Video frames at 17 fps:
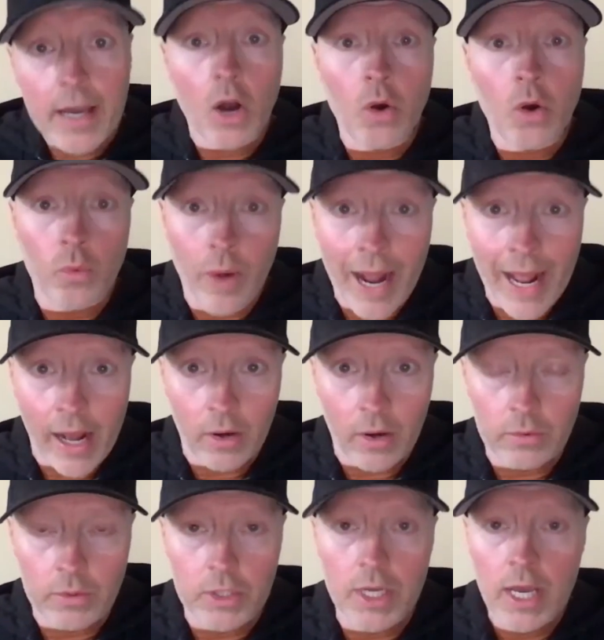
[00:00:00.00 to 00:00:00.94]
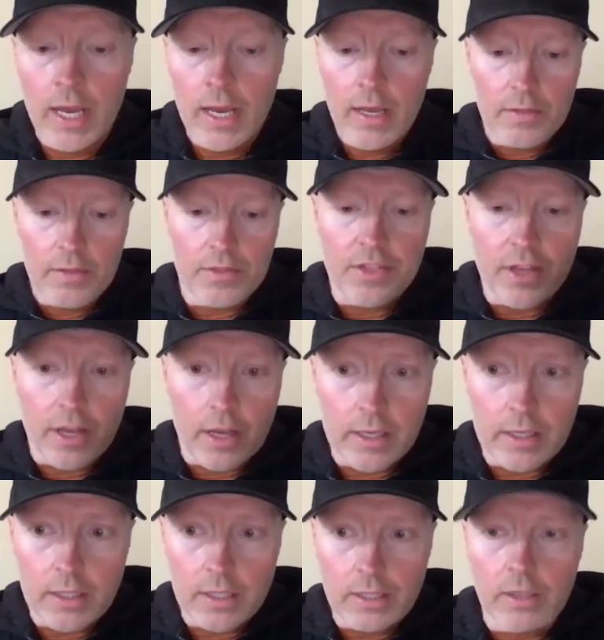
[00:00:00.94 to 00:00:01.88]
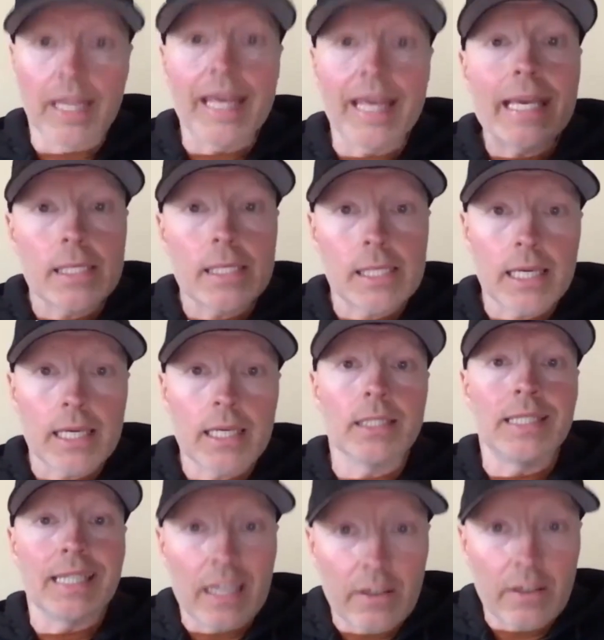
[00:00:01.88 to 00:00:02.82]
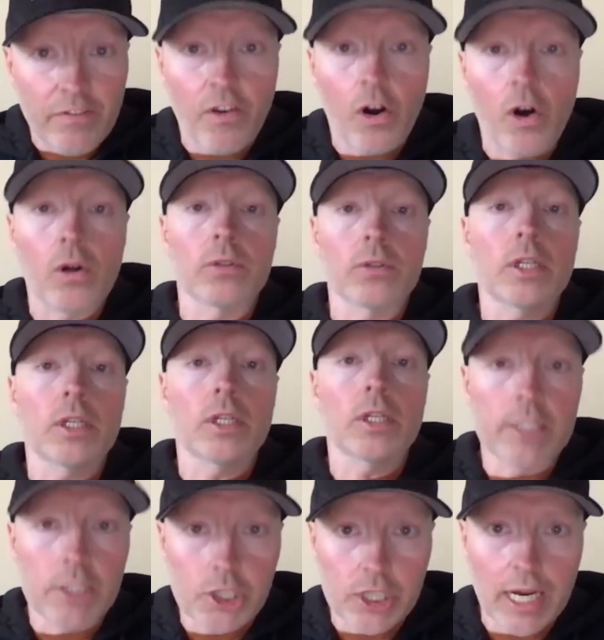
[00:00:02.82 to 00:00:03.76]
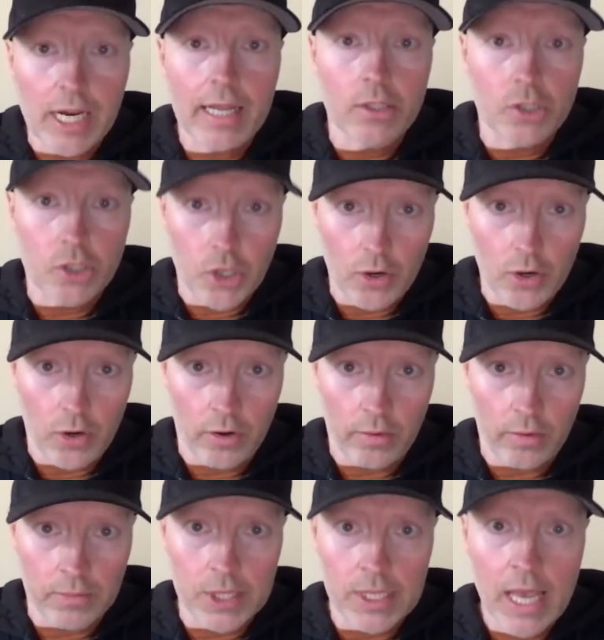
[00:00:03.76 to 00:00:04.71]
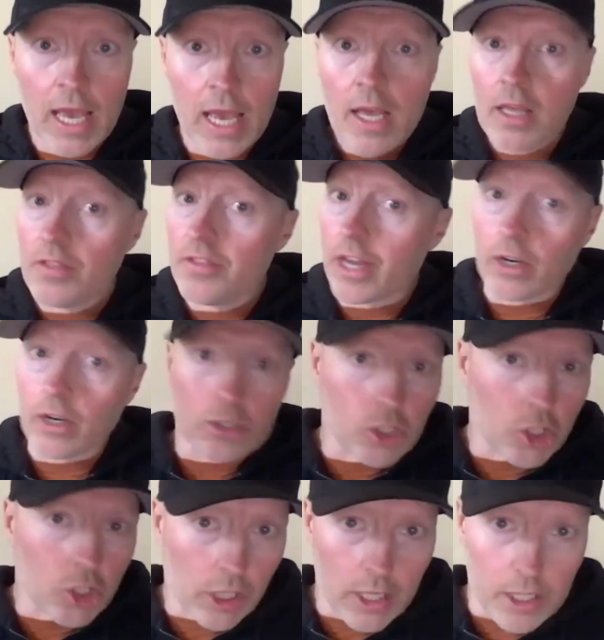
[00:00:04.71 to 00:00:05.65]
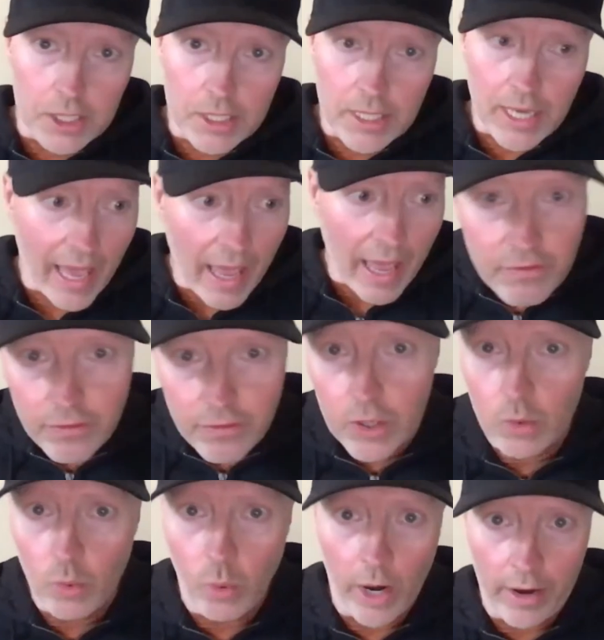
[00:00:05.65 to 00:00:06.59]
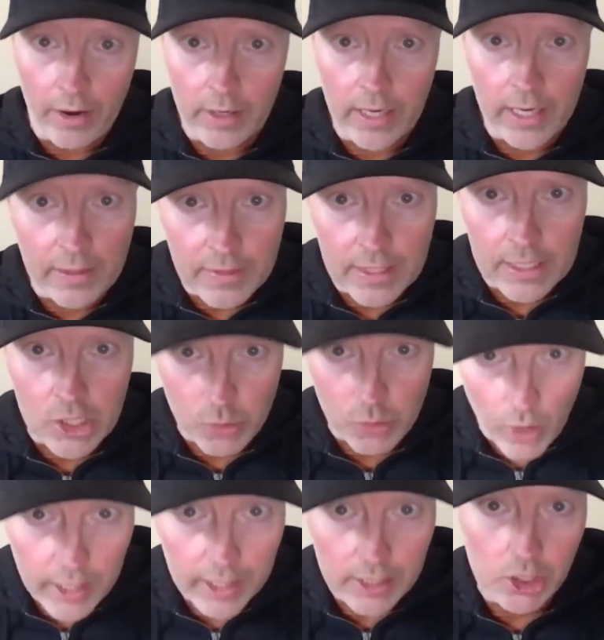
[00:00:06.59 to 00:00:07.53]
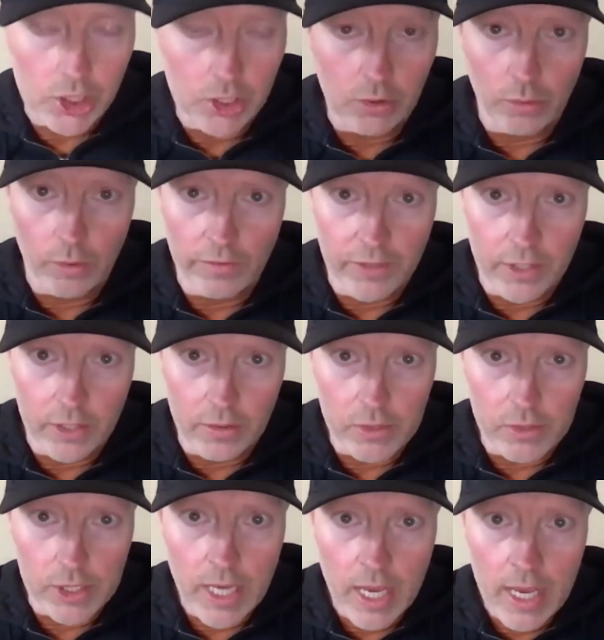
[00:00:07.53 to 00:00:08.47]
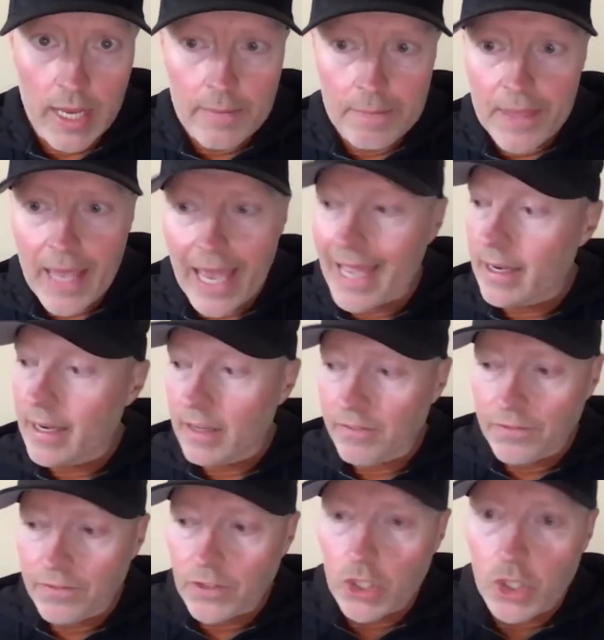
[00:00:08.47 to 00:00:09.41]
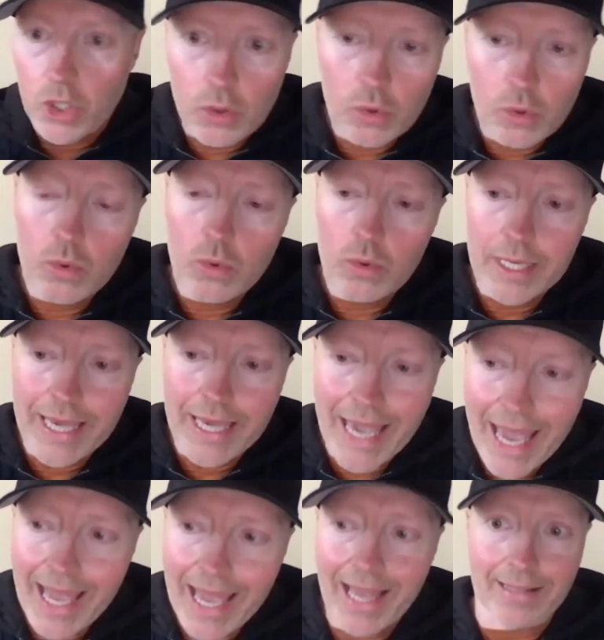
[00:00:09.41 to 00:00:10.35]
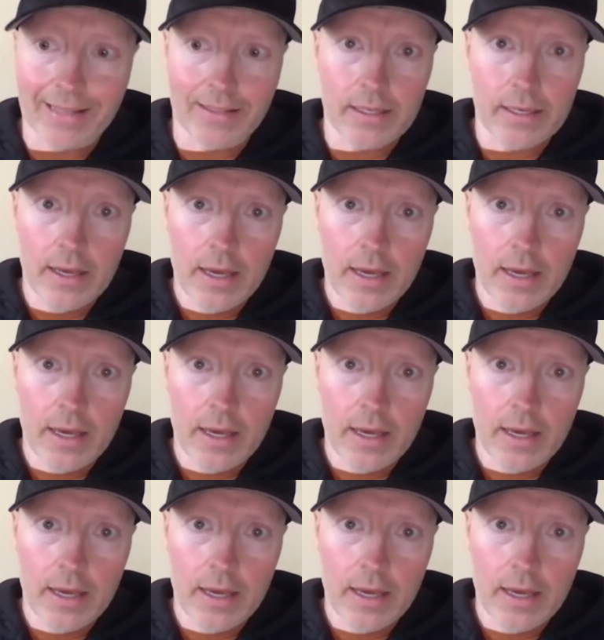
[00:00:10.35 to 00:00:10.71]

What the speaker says: around the lazy default cliched terms that are just everywhere in these running shoe reviews. And if you can't